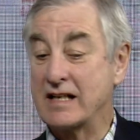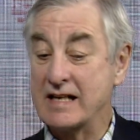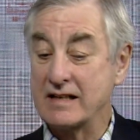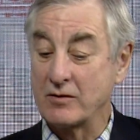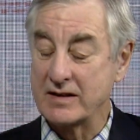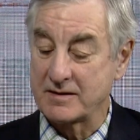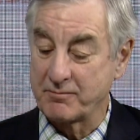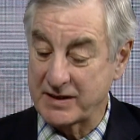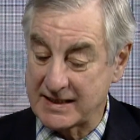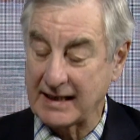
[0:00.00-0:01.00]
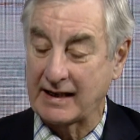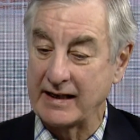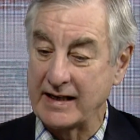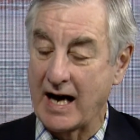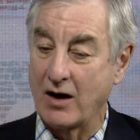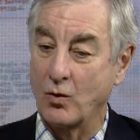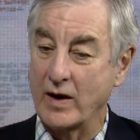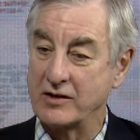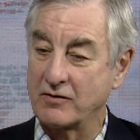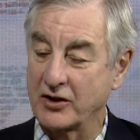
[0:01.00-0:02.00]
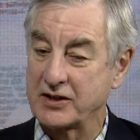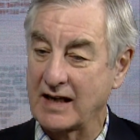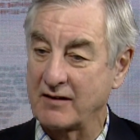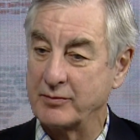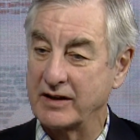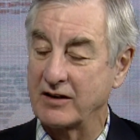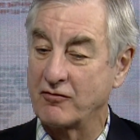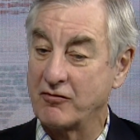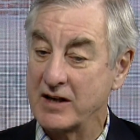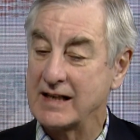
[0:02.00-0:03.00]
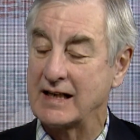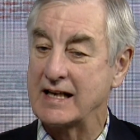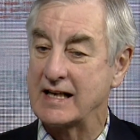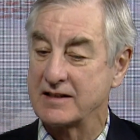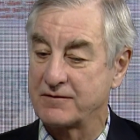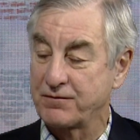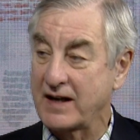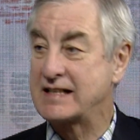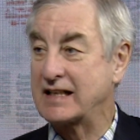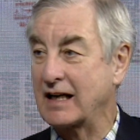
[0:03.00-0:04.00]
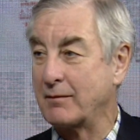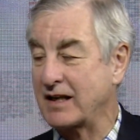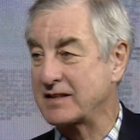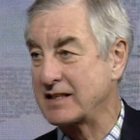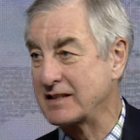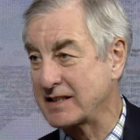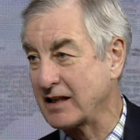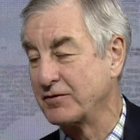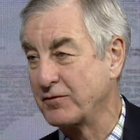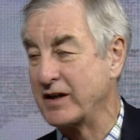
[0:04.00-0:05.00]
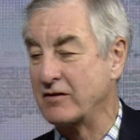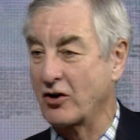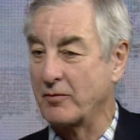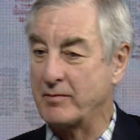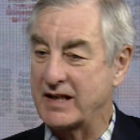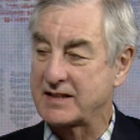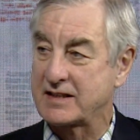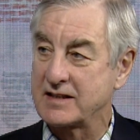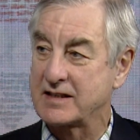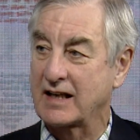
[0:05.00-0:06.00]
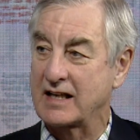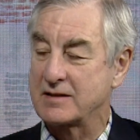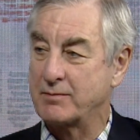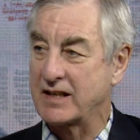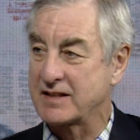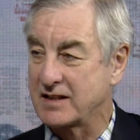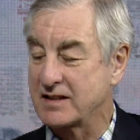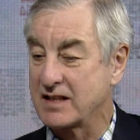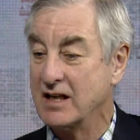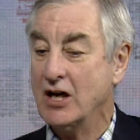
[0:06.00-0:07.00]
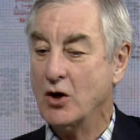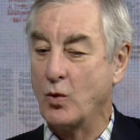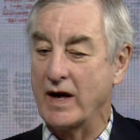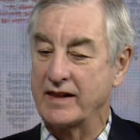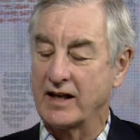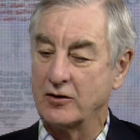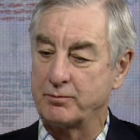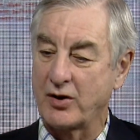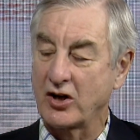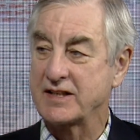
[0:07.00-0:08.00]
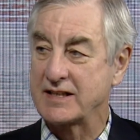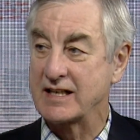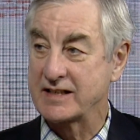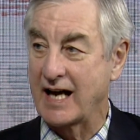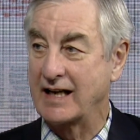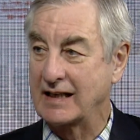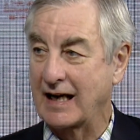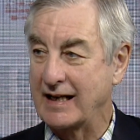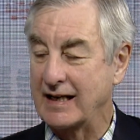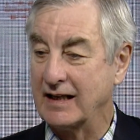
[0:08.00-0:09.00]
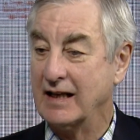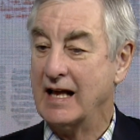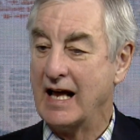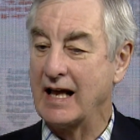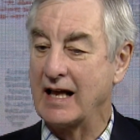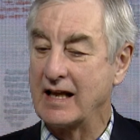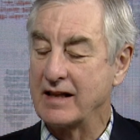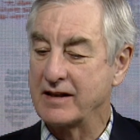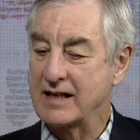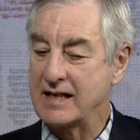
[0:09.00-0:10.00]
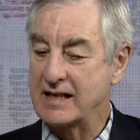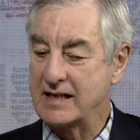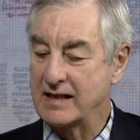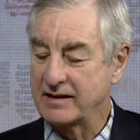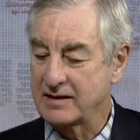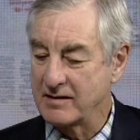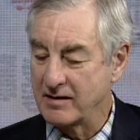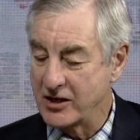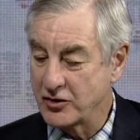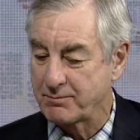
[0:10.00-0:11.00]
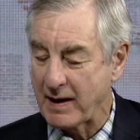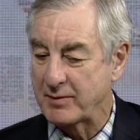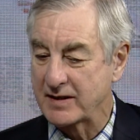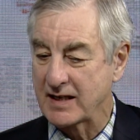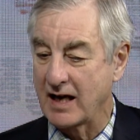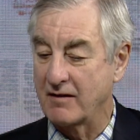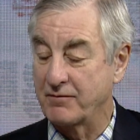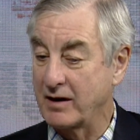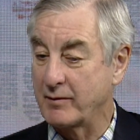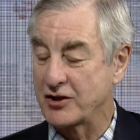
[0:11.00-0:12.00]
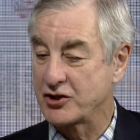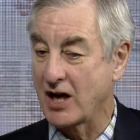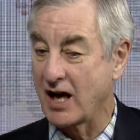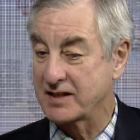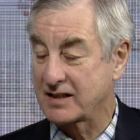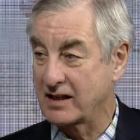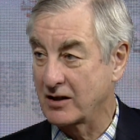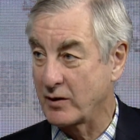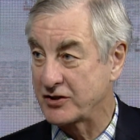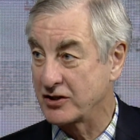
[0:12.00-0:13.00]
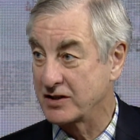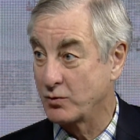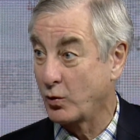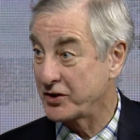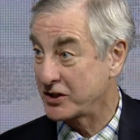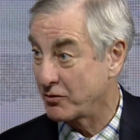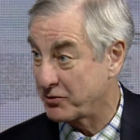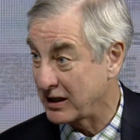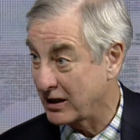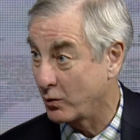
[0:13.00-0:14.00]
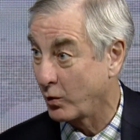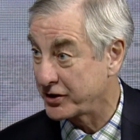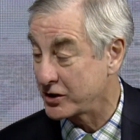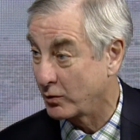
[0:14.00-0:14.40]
it is particularly now when you've got a government that really is fighting amongst itself, when you've got ministers against ministers, when the whole policy is unclear. The newspapers are very much asking questions: what do you think? What do you